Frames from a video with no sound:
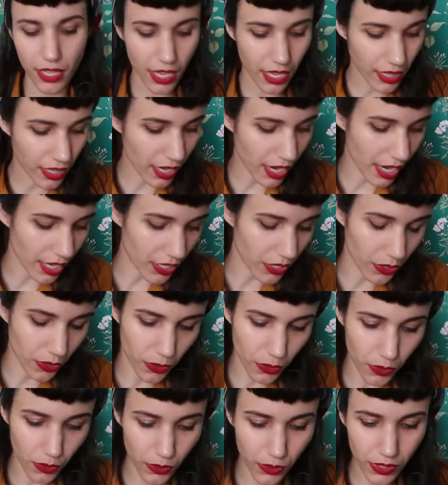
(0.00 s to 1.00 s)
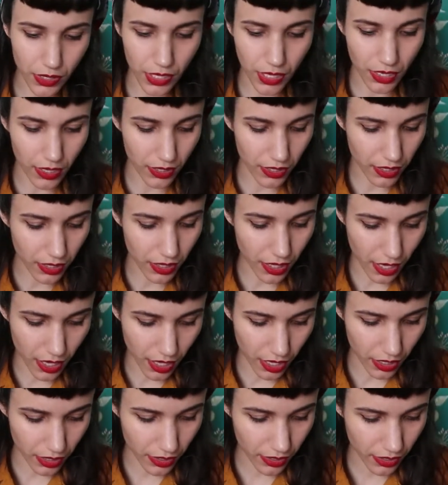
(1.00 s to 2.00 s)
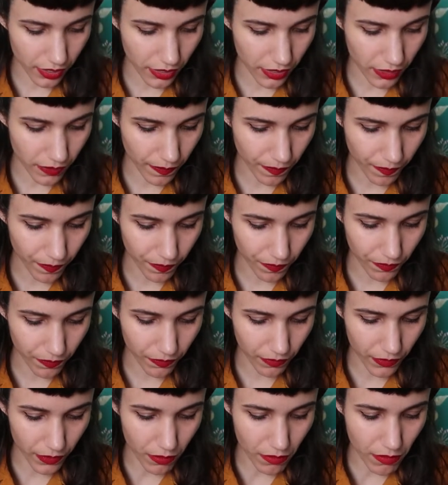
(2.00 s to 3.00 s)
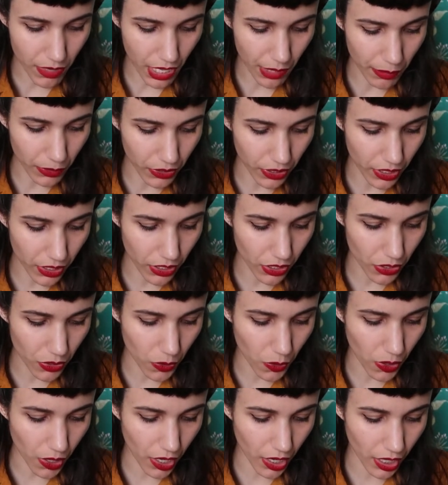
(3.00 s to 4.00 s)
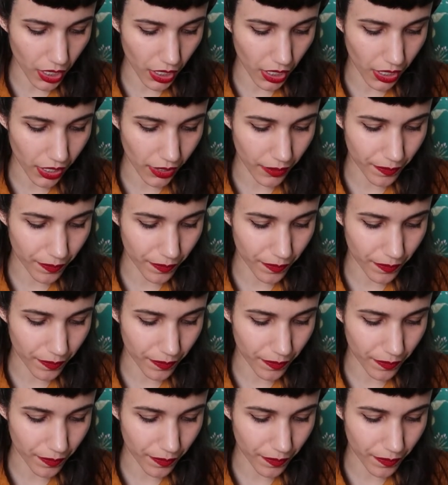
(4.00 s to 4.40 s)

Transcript: thing that I use is this Maybelline New York